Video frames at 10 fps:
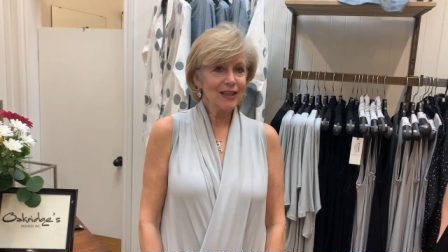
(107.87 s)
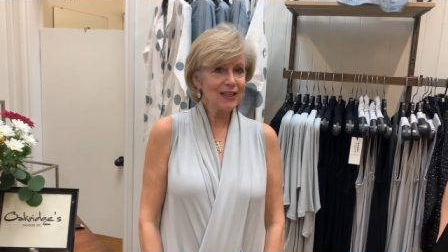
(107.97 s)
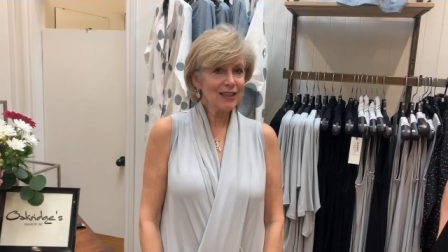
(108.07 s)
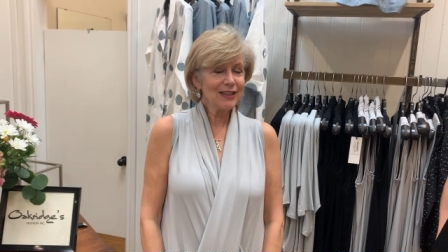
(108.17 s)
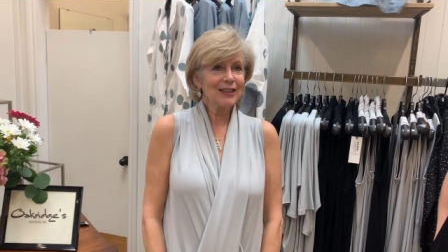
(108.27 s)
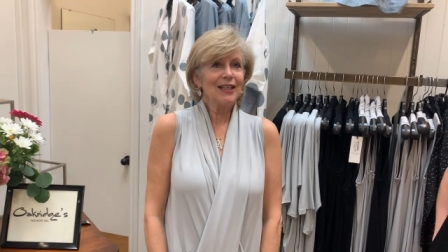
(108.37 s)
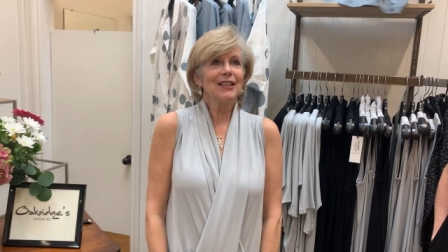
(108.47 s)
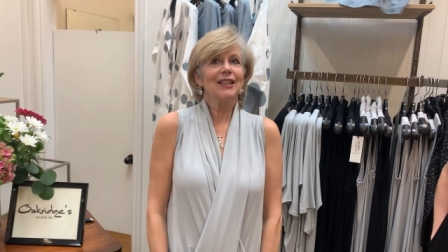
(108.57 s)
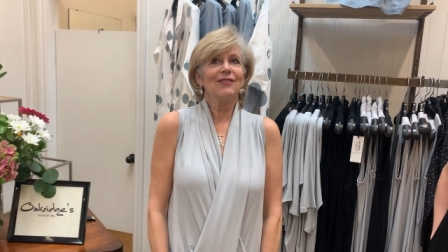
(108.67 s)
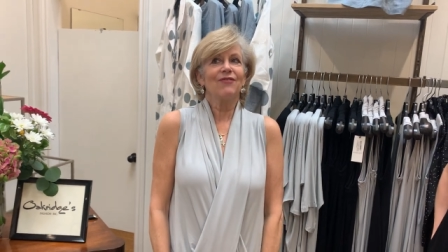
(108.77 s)
This
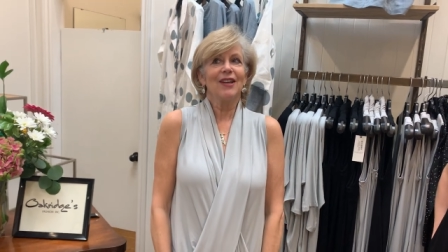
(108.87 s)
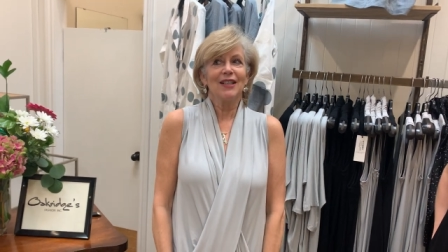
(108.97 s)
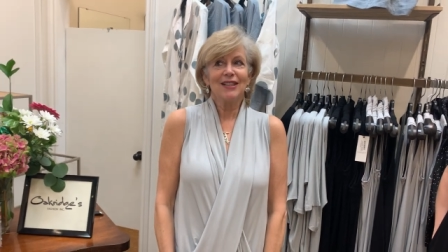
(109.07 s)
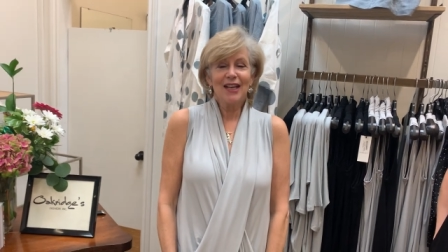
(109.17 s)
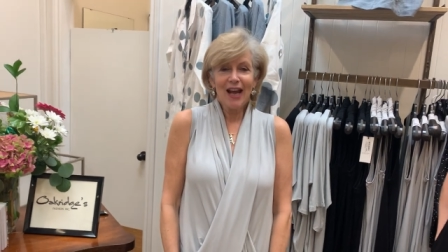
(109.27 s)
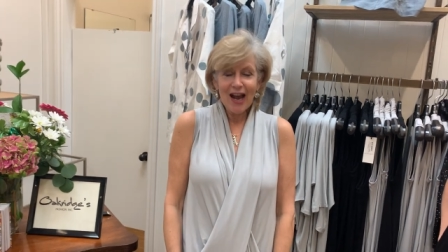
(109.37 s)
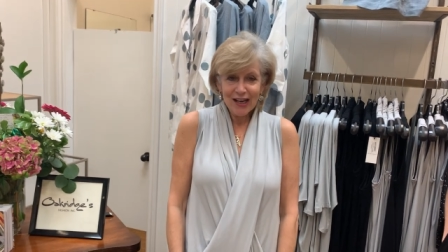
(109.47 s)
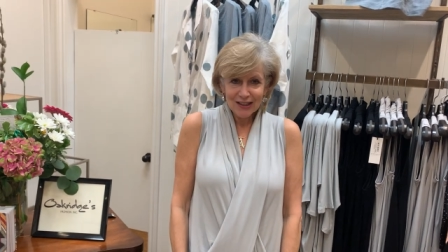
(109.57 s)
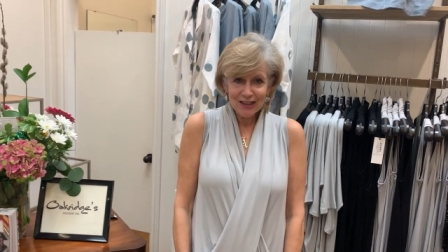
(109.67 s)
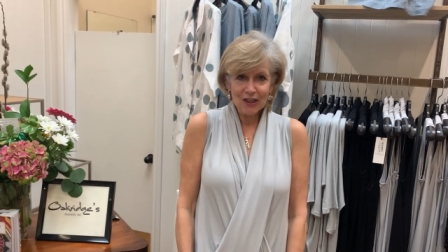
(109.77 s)
is a
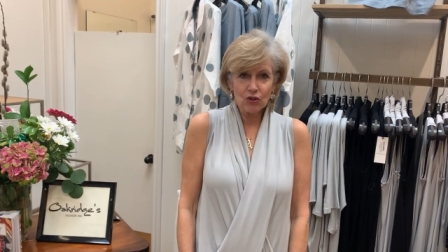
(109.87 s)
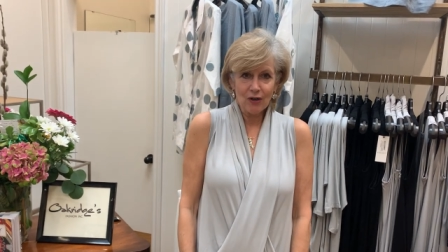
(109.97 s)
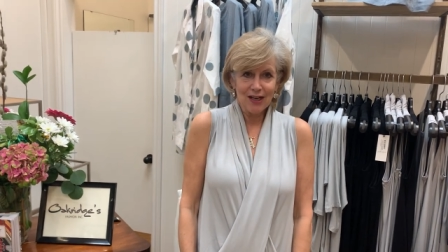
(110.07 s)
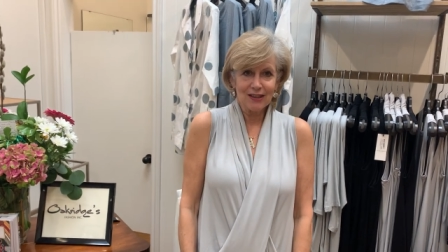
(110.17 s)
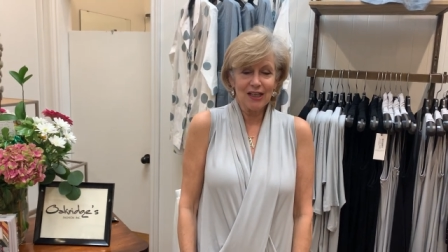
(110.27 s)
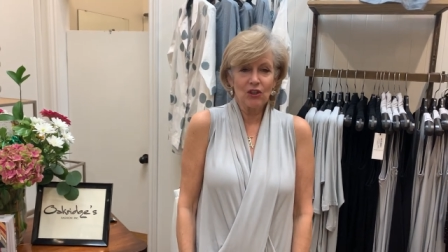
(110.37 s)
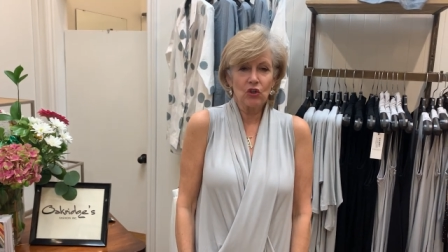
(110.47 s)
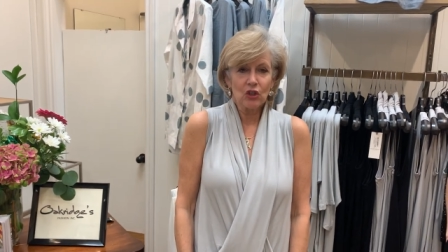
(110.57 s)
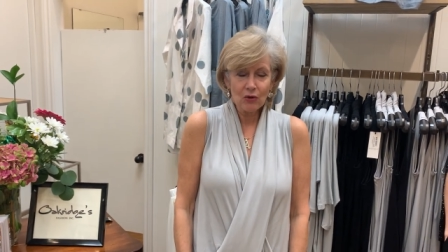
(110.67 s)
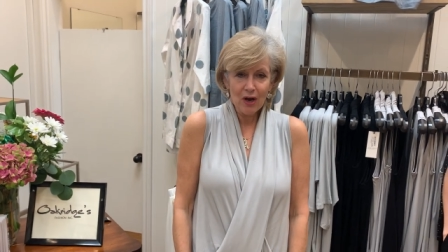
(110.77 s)
fantastic dress. It's
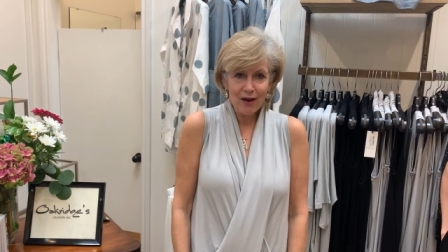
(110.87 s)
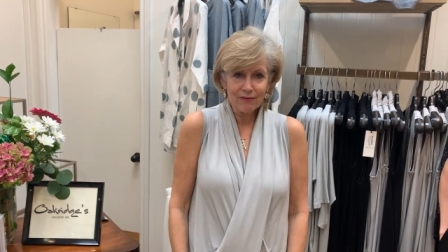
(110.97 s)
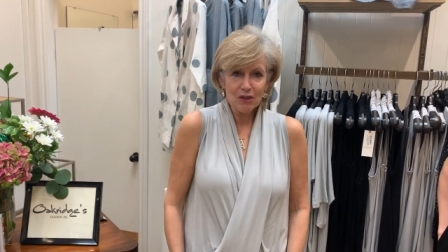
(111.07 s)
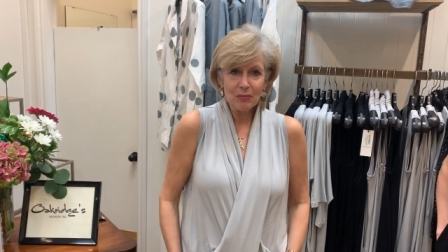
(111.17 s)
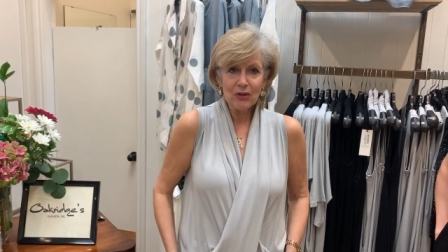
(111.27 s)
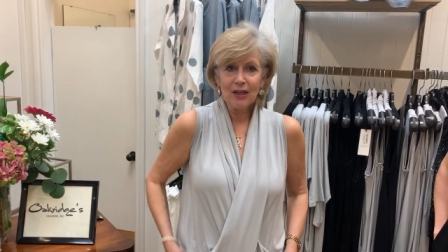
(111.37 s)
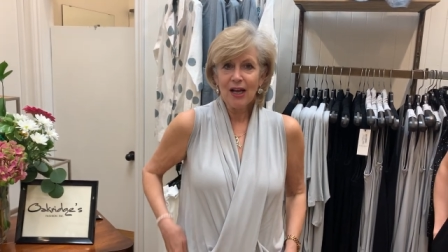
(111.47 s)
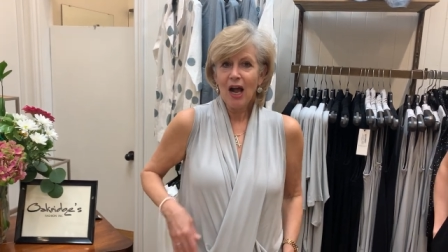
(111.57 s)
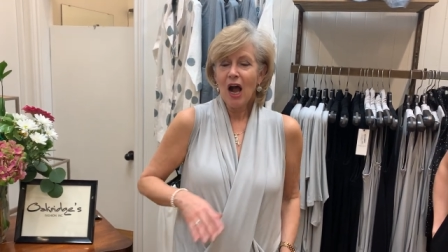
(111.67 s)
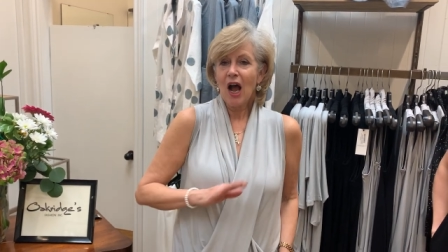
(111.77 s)
so comfortable.
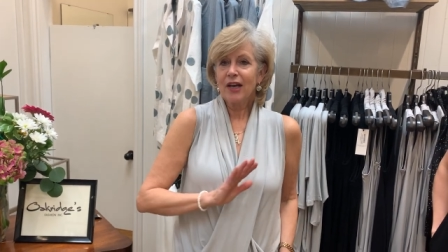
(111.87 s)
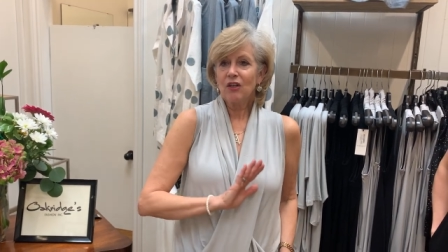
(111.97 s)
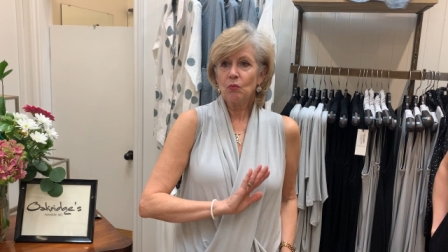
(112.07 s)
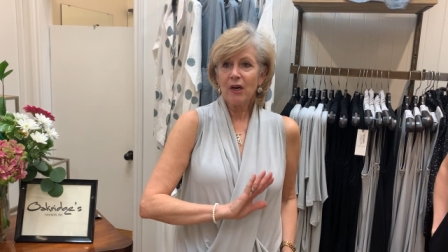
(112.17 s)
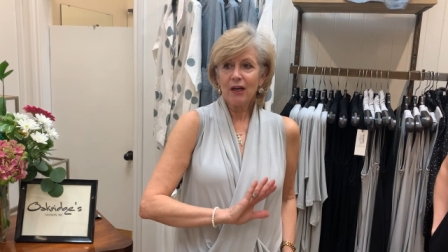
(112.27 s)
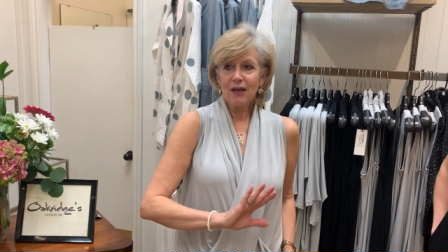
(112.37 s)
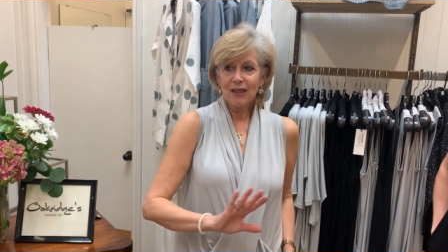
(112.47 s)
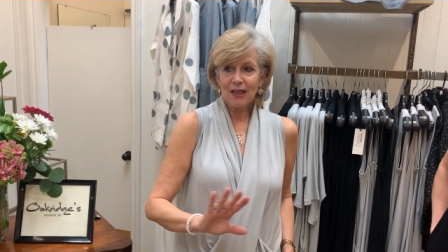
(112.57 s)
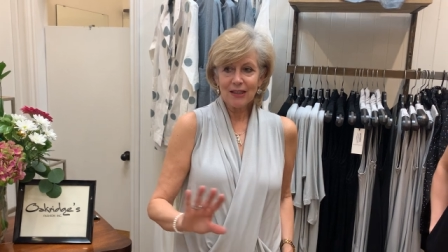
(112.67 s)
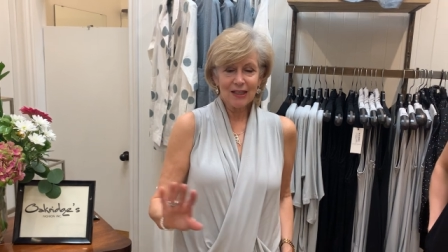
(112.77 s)
I could wear
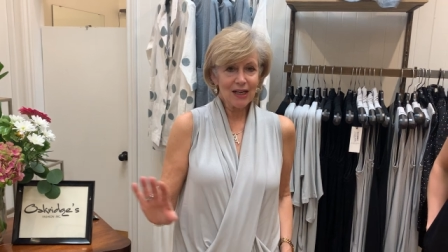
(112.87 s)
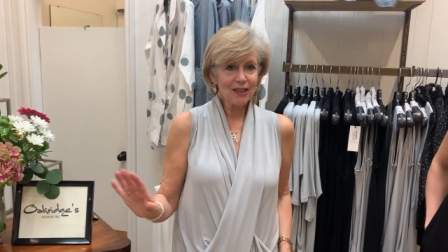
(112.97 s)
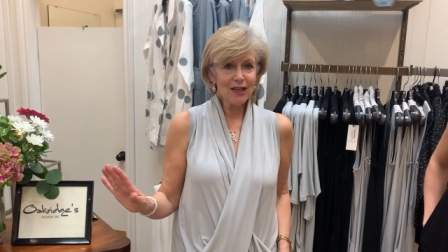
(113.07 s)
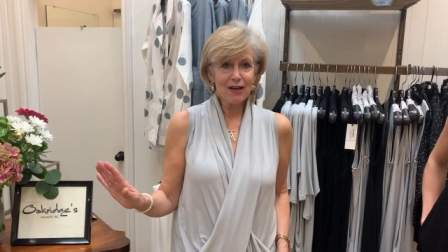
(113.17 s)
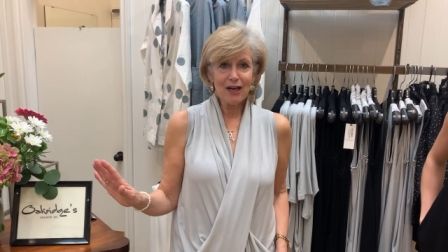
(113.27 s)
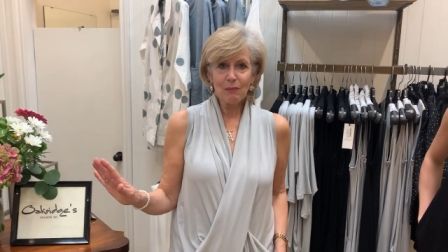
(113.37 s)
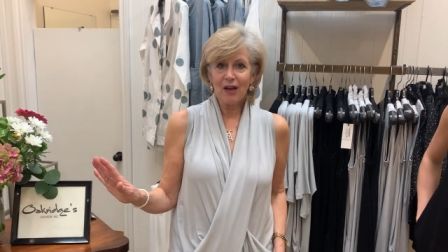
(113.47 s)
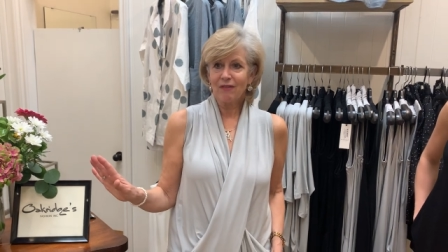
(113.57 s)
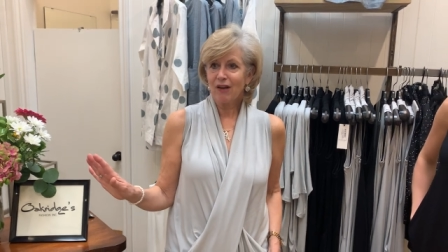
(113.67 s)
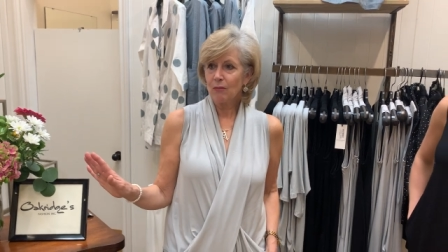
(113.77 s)
it daytime
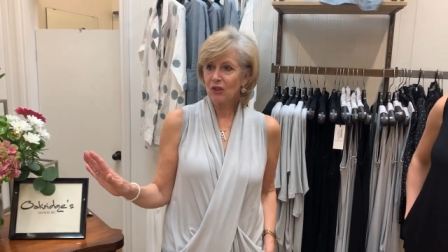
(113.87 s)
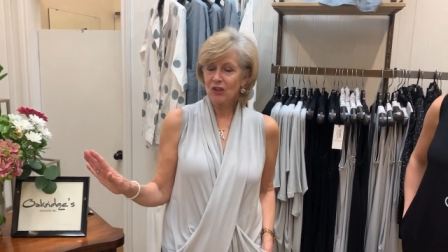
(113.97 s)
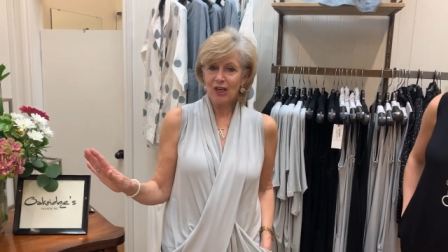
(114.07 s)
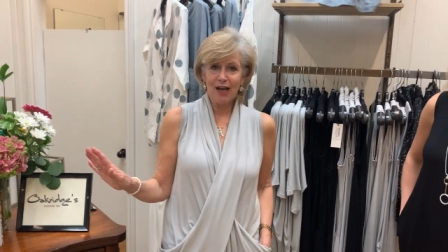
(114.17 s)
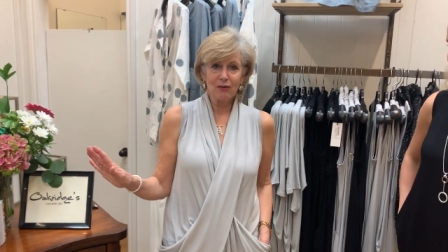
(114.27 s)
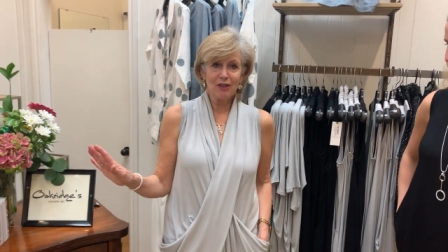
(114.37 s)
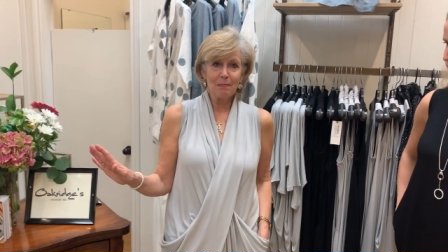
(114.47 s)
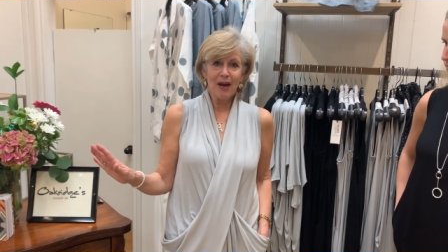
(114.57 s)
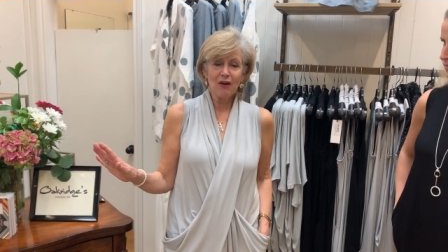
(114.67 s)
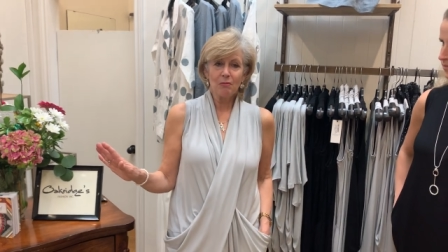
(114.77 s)
if I'm just out and
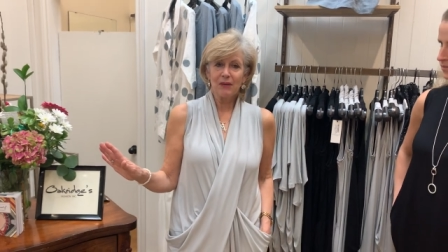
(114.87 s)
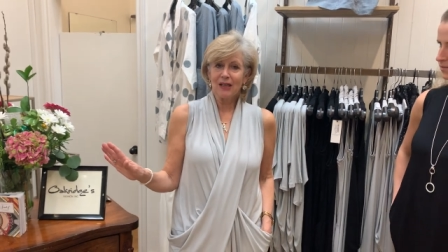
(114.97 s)
about